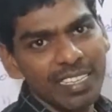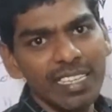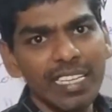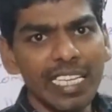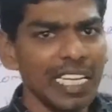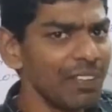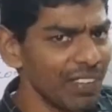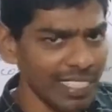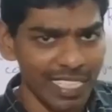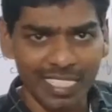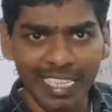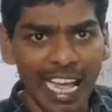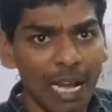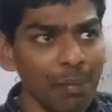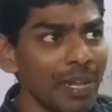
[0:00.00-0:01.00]
Even this
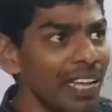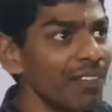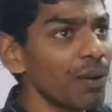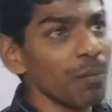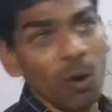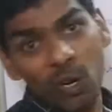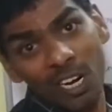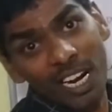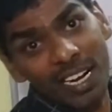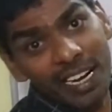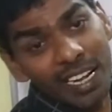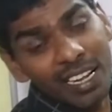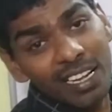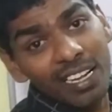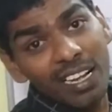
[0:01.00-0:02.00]
can be even mounted at
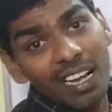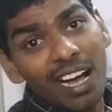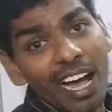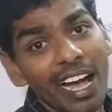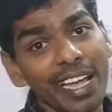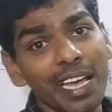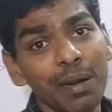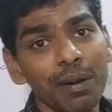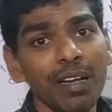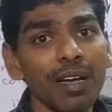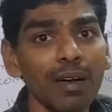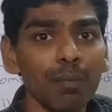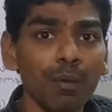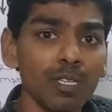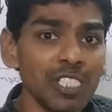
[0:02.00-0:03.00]
a higher
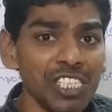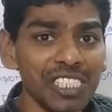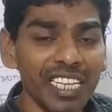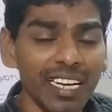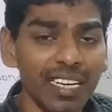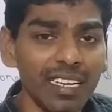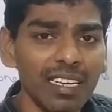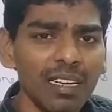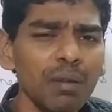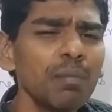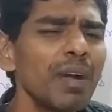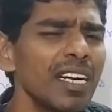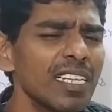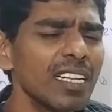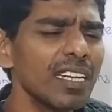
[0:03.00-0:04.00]
position.
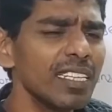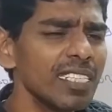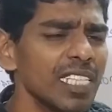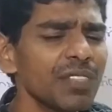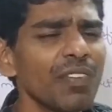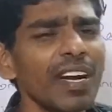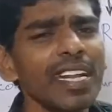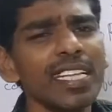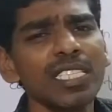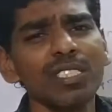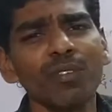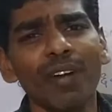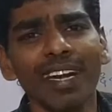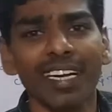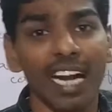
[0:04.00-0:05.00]
But this one is
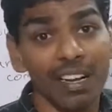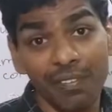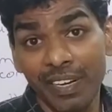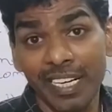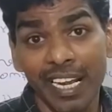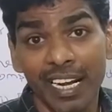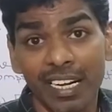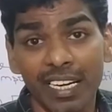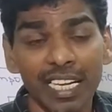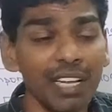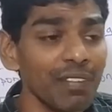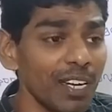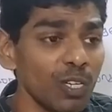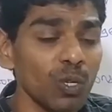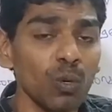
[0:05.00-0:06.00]
quite convenient
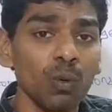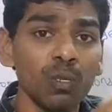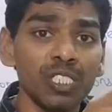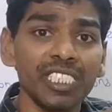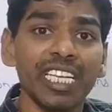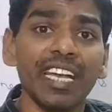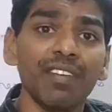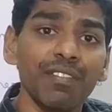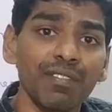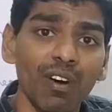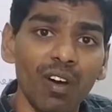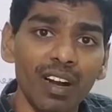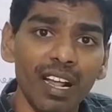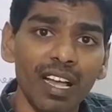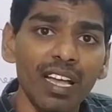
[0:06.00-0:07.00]
even to check
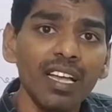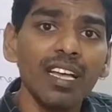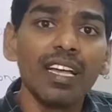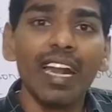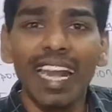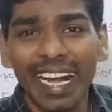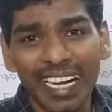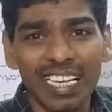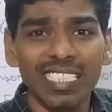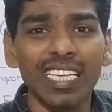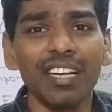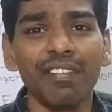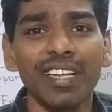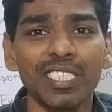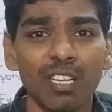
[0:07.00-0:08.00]
for later
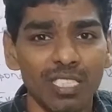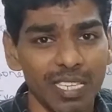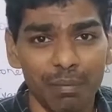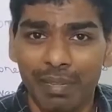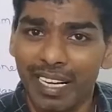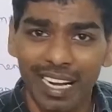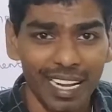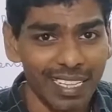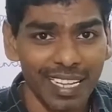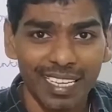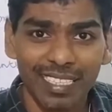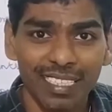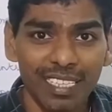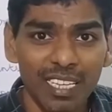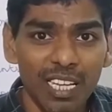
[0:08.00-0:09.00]
service or something like
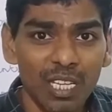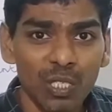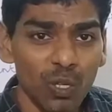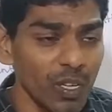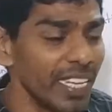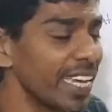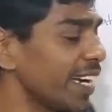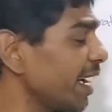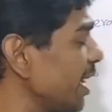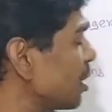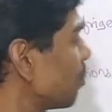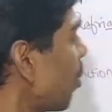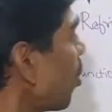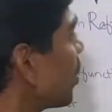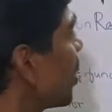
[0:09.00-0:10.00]
that. So here it is
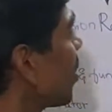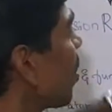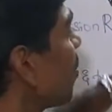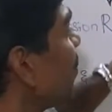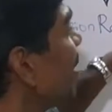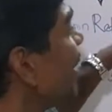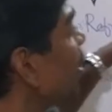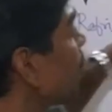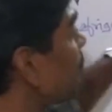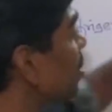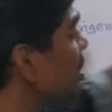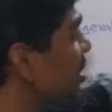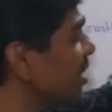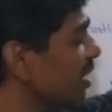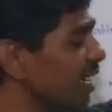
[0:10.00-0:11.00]
mounted on window
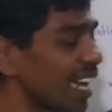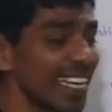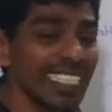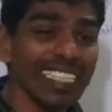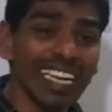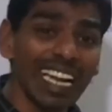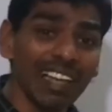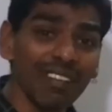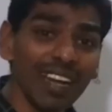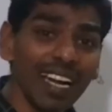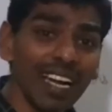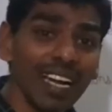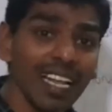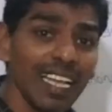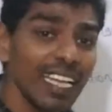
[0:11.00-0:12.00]
position at sill level.
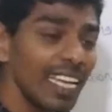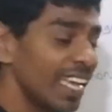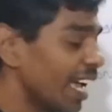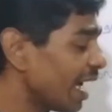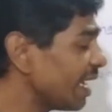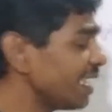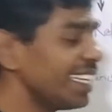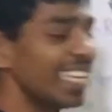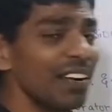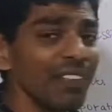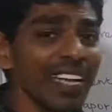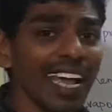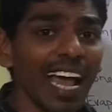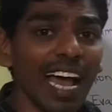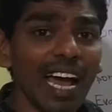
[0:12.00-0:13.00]
And here
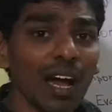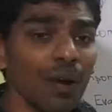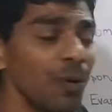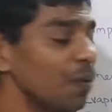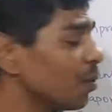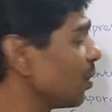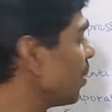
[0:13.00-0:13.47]
we have